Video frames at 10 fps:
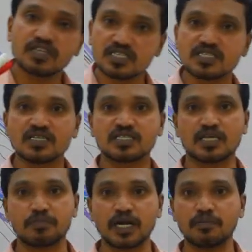digit
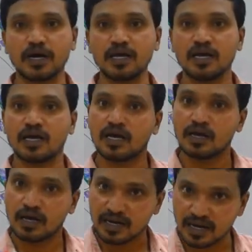supplied by
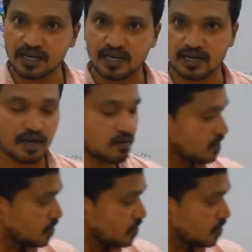radial nerve,